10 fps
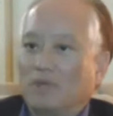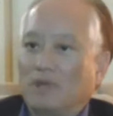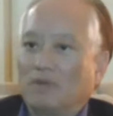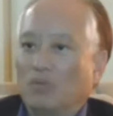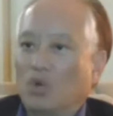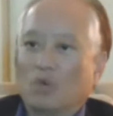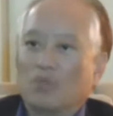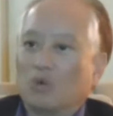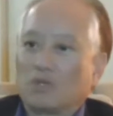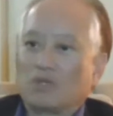than
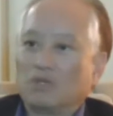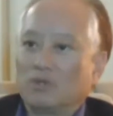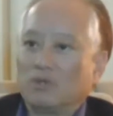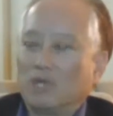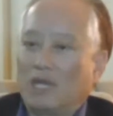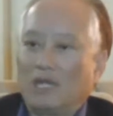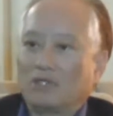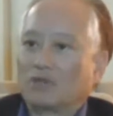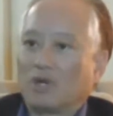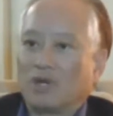World War II, the
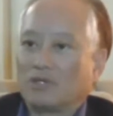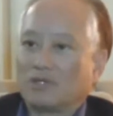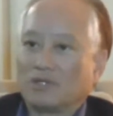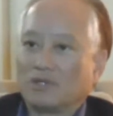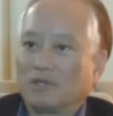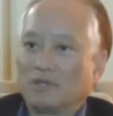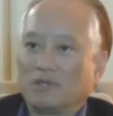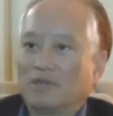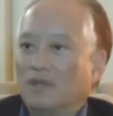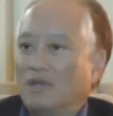AIDS crisis,
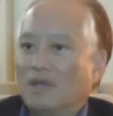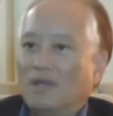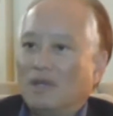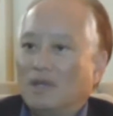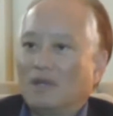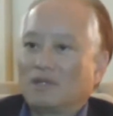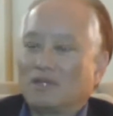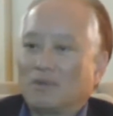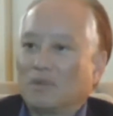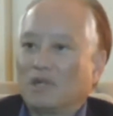and
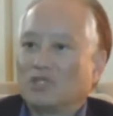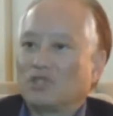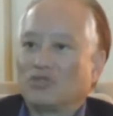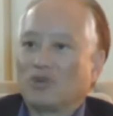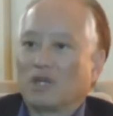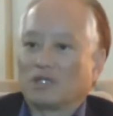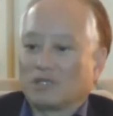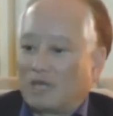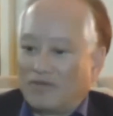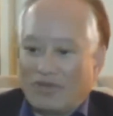some illicit
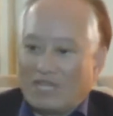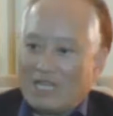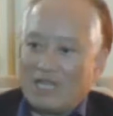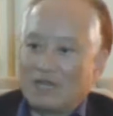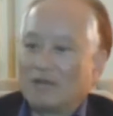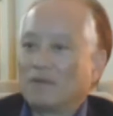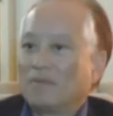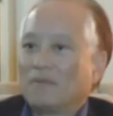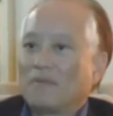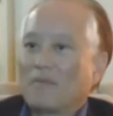drugs every year,
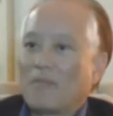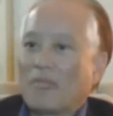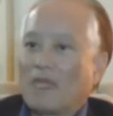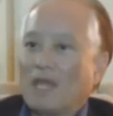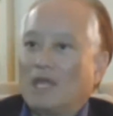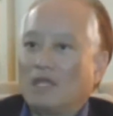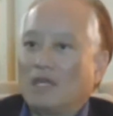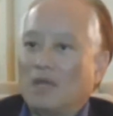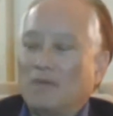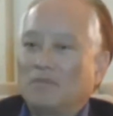and
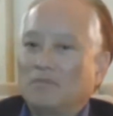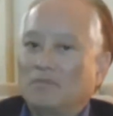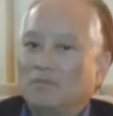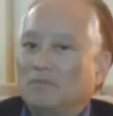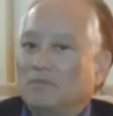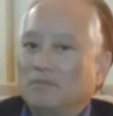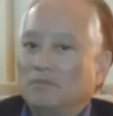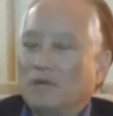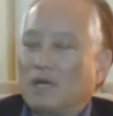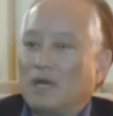yet
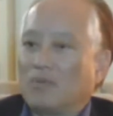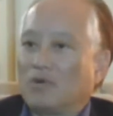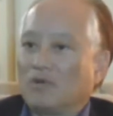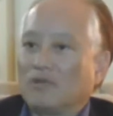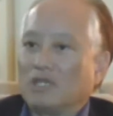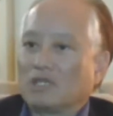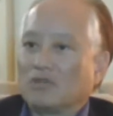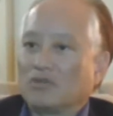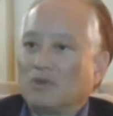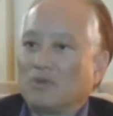a number of
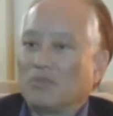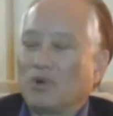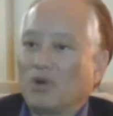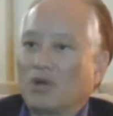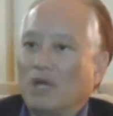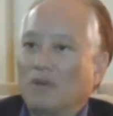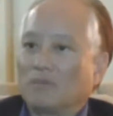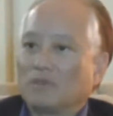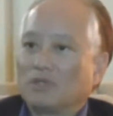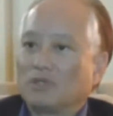addiction treatment
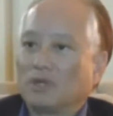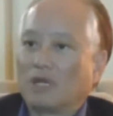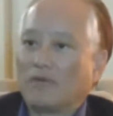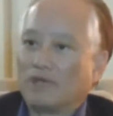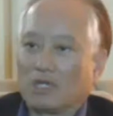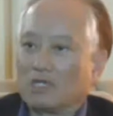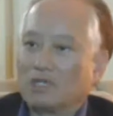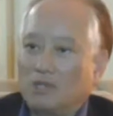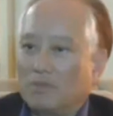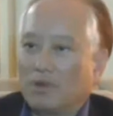programs still have the
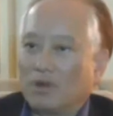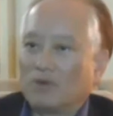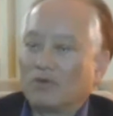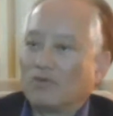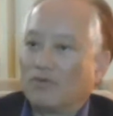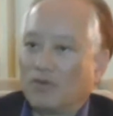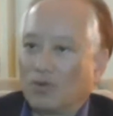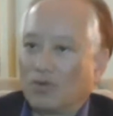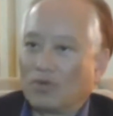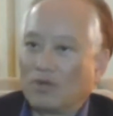gazebo
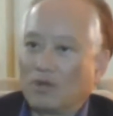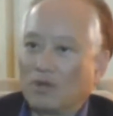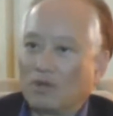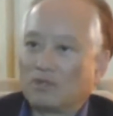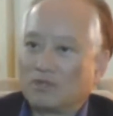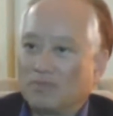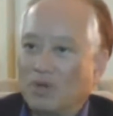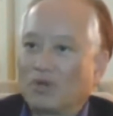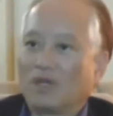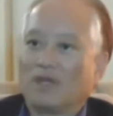for the
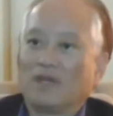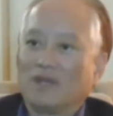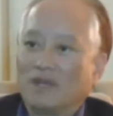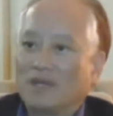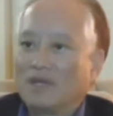smoking,